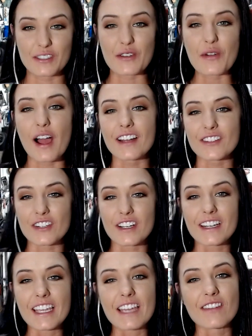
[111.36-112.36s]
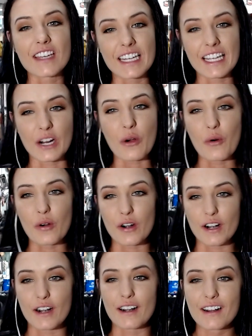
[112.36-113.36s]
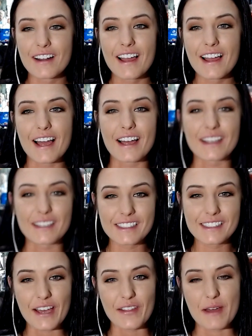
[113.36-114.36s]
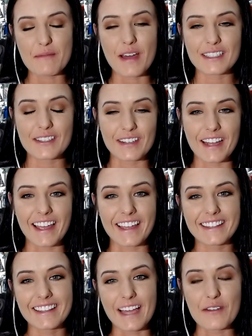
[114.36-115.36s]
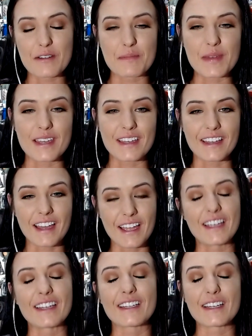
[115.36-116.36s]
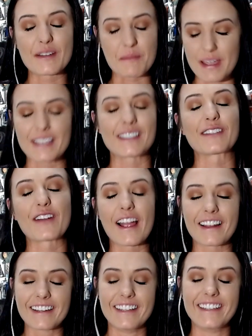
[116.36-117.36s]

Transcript: 200 even and a quarter, scale that back to an 8, that would be an amazing ride.